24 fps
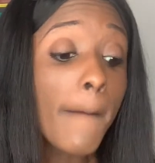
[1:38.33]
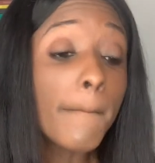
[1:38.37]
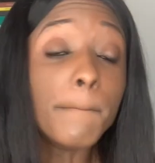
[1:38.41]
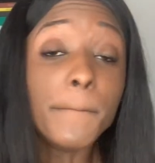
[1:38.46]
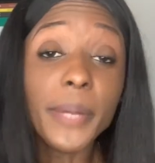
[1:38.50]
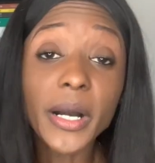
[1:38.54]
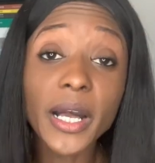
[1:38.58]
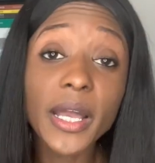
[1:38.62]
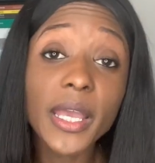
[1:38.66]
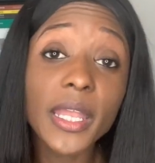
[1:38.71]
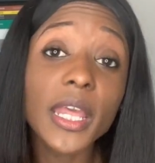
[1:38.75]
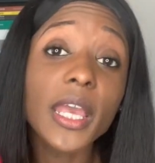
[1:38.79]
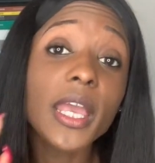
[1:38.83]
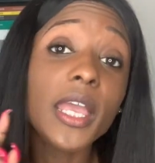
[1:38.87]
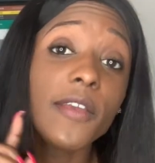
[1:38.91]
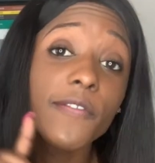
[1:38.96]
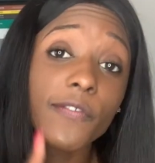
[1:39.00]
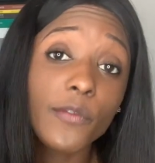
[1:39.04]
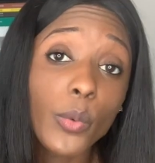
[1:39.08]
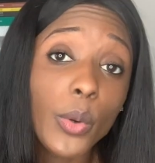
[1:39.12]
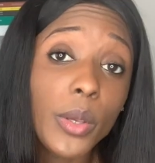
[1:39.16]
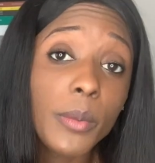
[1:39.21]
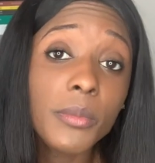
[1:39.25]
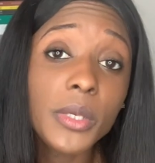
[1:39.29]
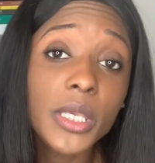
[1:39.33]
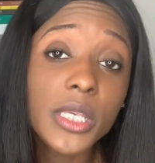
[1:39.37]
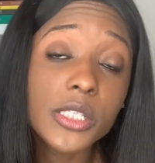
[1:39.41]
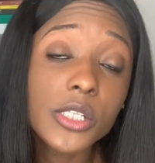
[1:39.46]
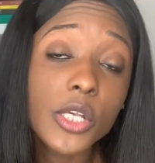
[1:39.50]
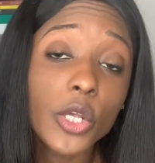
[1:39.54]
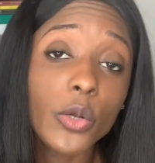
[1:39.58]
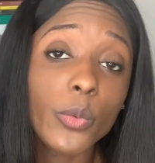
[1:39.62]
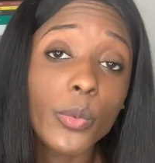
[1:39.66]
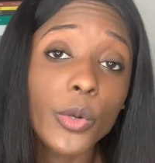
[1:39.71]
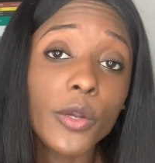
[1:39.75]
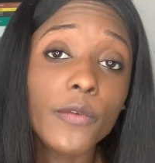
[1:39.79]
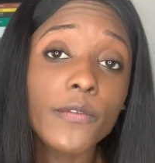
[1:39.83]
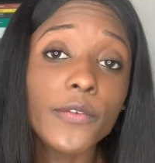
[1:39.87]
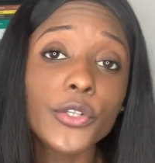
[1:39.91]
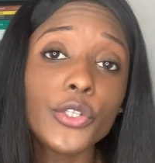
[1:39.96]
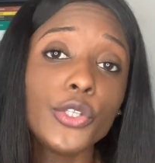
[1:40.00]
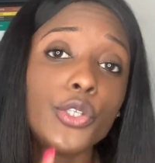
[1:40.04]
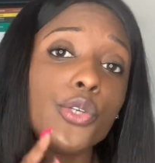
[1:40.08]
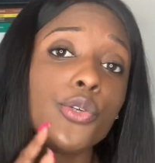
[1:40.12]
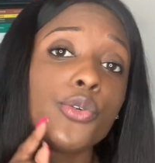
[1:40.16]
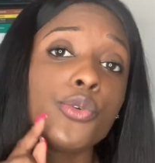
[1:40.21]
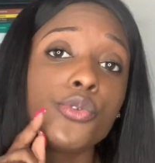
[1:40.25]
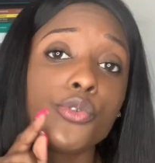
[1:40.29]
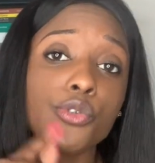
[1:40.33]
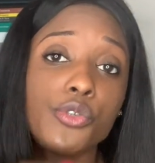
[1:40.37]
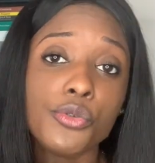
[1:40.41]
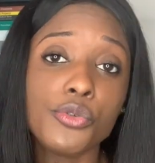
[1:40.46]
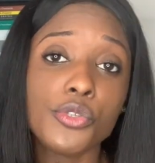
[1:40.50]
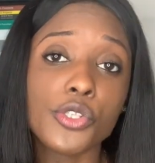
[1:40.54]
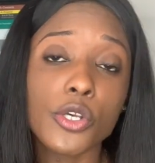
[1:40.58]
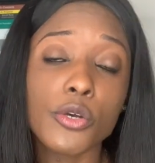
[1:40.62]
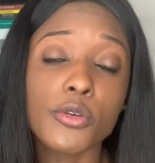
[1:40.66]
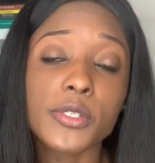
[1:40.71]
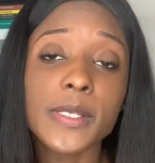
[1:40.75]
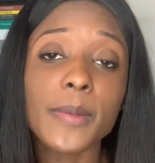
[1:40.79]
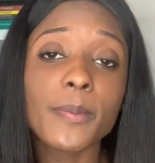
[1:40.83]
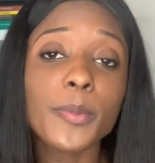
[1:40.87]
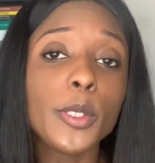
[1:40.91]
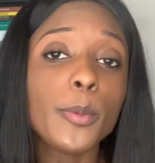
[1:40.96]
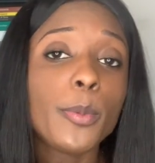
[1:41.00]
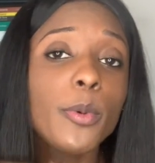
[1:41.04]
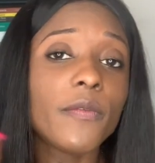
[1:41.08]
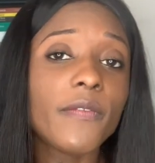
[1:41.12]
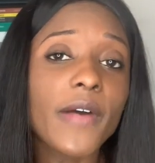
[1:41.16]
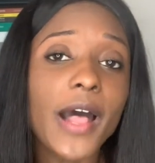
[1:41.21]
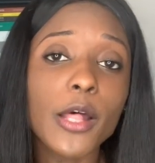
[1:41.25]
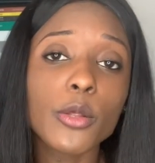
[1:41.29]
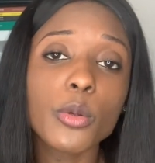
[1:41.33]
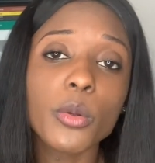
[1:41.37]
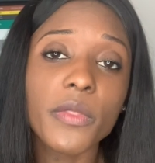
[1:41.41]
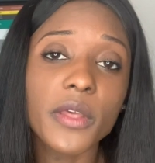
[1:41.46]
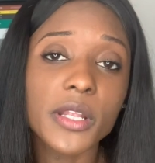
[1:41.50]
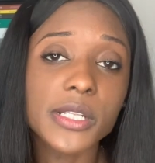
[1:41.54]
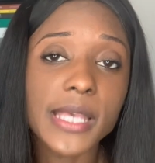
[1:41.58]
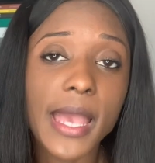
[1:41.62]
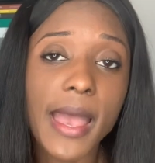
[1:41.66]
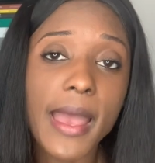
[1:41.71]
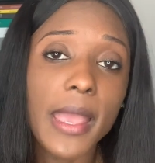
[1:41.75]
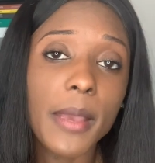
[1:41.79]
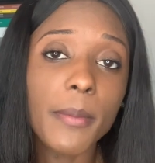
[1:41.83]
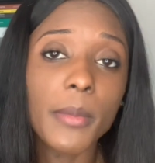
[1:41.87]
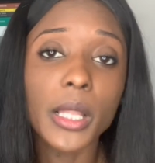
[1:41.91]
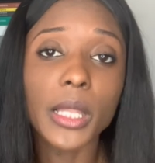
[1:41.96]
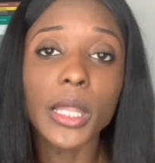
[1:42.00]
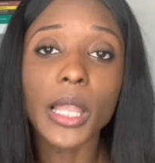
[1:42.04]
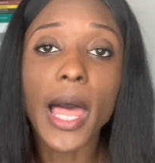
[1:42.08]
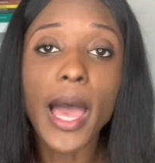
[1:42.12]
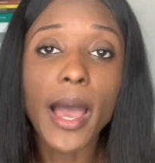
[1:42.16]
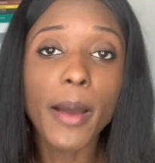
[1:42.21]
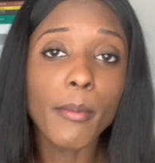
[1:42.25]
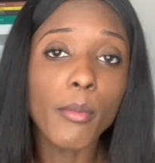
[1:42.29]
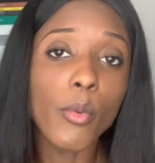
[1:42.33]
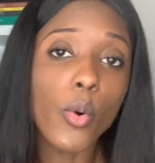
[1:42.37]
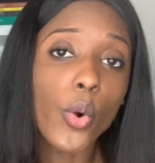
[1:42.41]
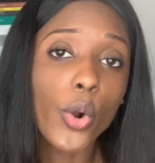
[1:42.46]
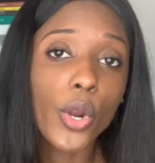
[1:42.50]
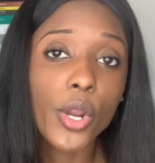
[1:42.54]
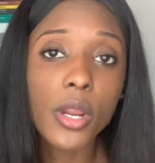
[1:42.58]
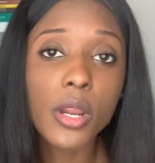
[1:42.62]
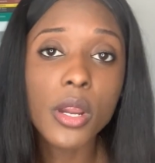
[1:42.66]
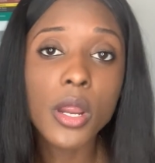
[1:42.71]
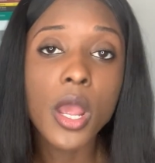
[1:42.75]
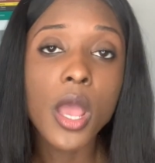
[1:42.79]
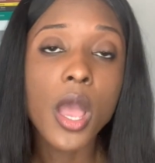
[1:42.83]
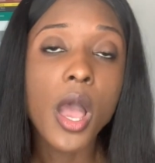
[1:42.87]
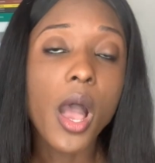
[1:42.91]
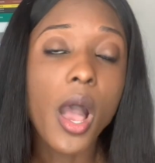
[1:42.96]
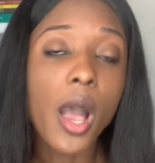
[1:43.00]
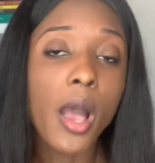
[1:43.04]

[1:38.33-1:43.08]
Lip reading: But if Quimby is going to work for you, do so. Some people value their time a lot more.